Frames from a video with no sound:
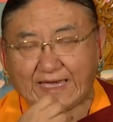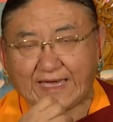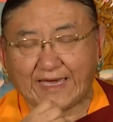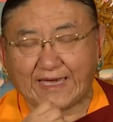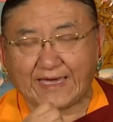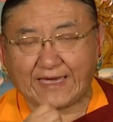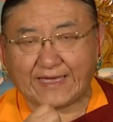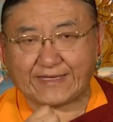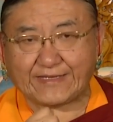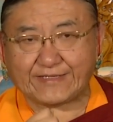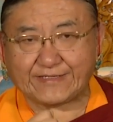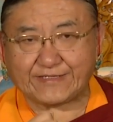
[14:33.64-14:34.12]

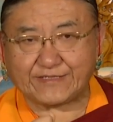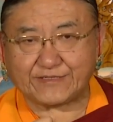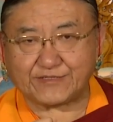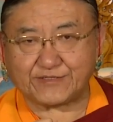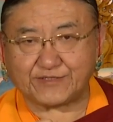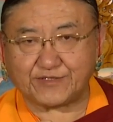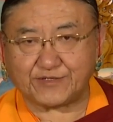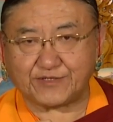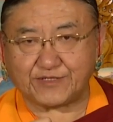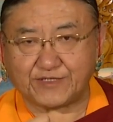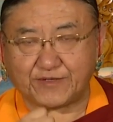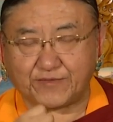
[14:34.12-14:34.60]
And
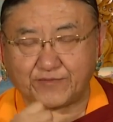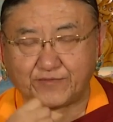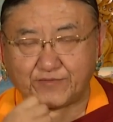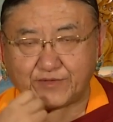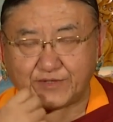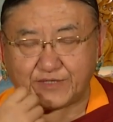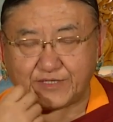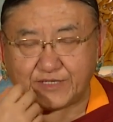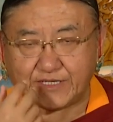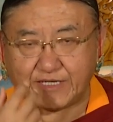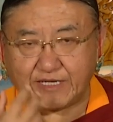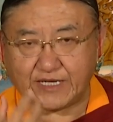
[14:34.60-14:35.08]
so the
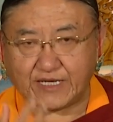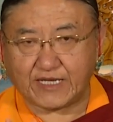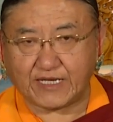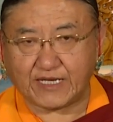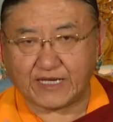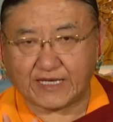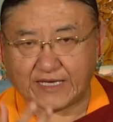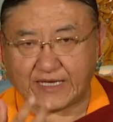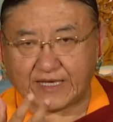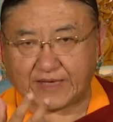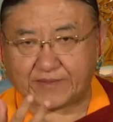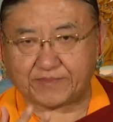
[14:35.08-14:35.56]
real
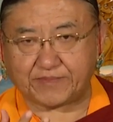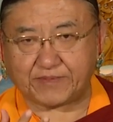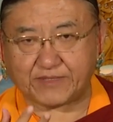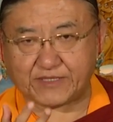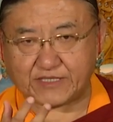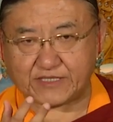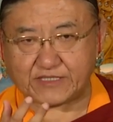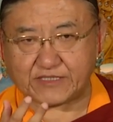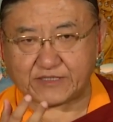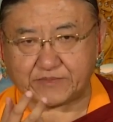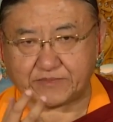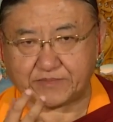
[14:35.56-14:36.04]

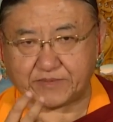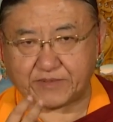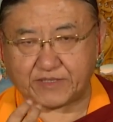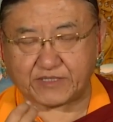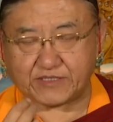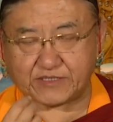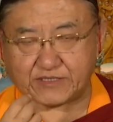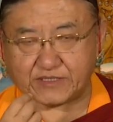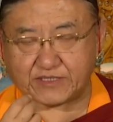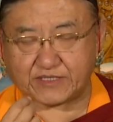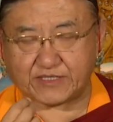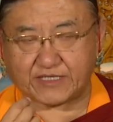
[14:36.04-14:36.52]
happiness,
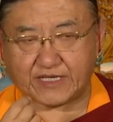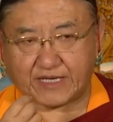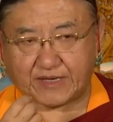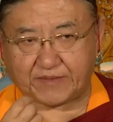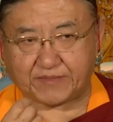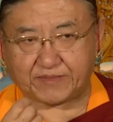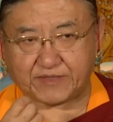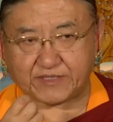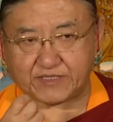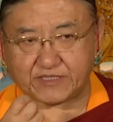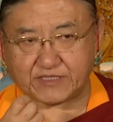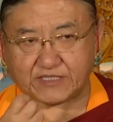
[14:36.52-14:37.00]
peace and
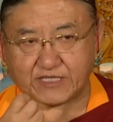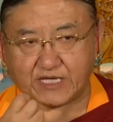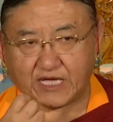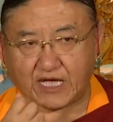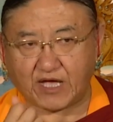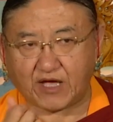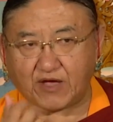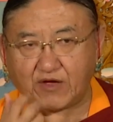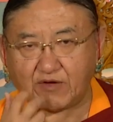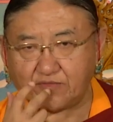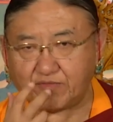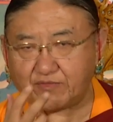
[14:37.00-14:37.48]
happiness,
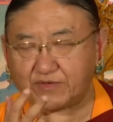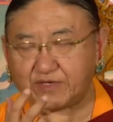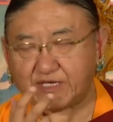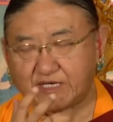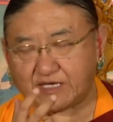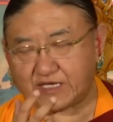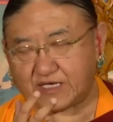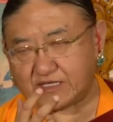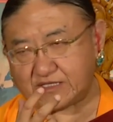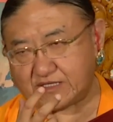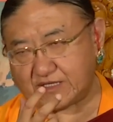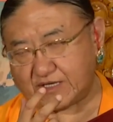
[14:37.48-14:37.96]
how
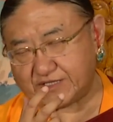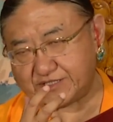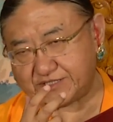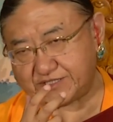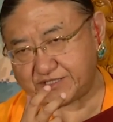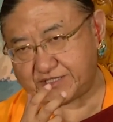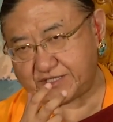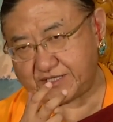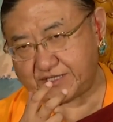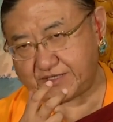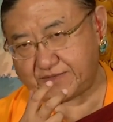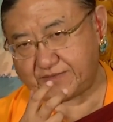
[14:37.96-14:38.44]
we can
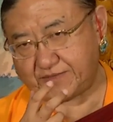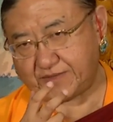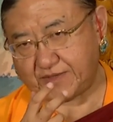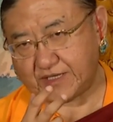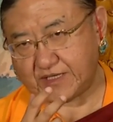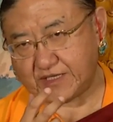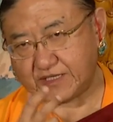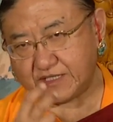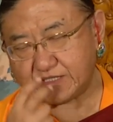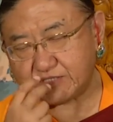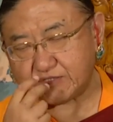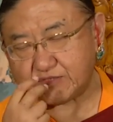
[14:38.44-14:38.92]
achieve
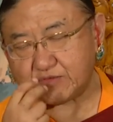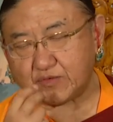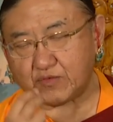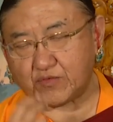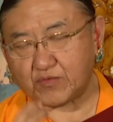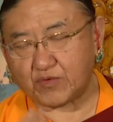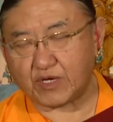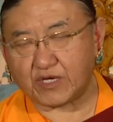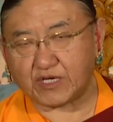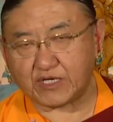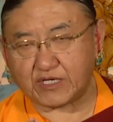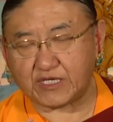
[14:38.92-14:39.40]
is
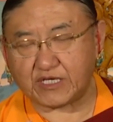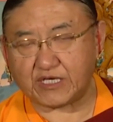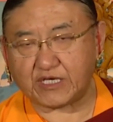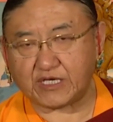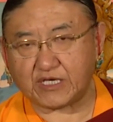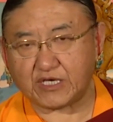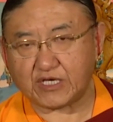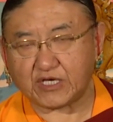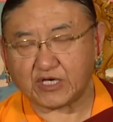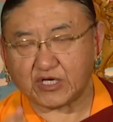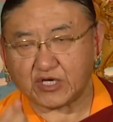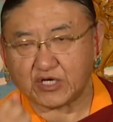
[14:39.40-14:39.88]

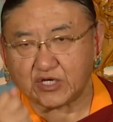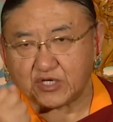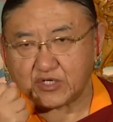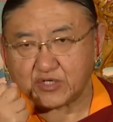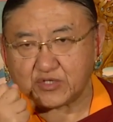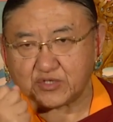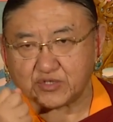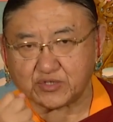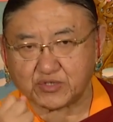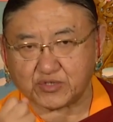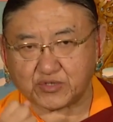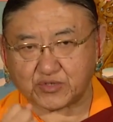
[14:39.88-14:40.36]
only
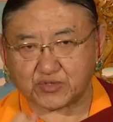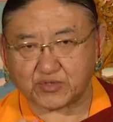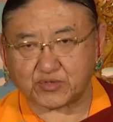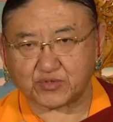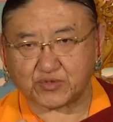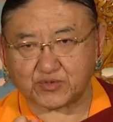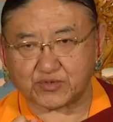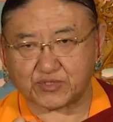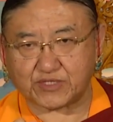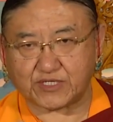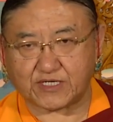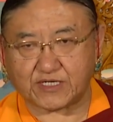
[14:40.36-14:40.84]

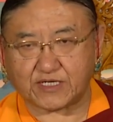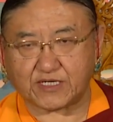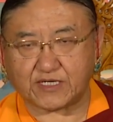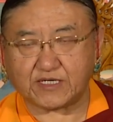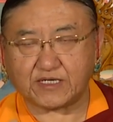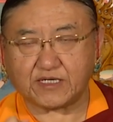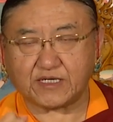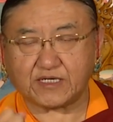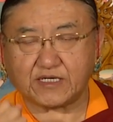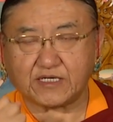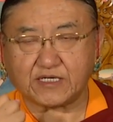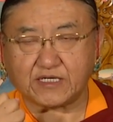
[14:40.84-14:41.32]
through the
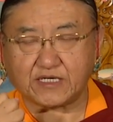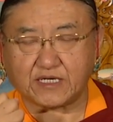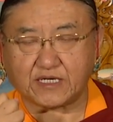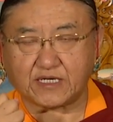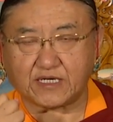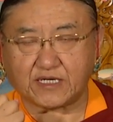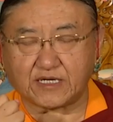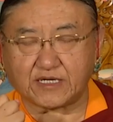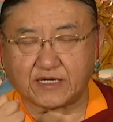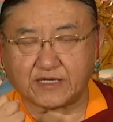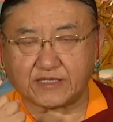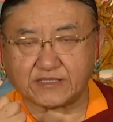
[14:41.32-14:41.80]

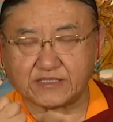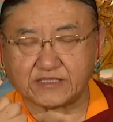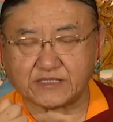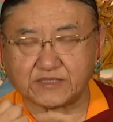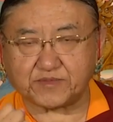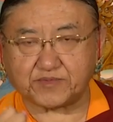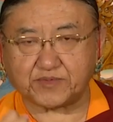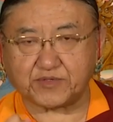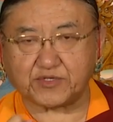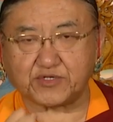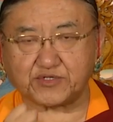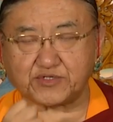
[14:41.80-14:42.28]

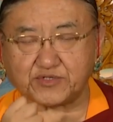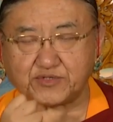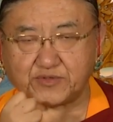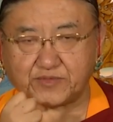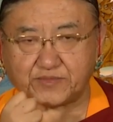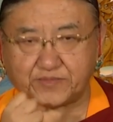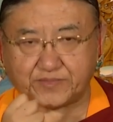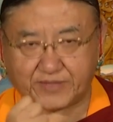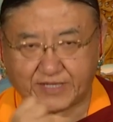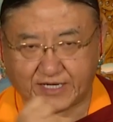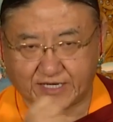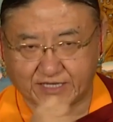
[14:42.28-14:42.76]
spiritual
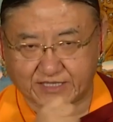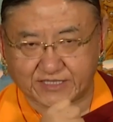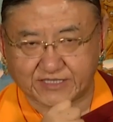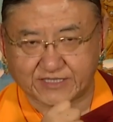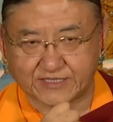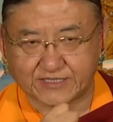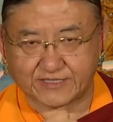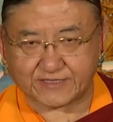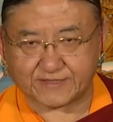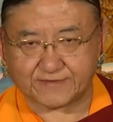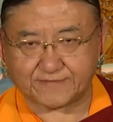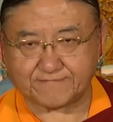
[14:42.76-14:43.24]

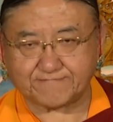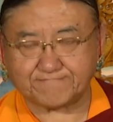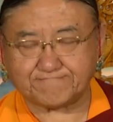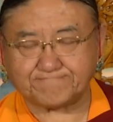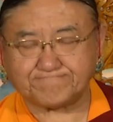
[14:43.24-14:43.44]
practice.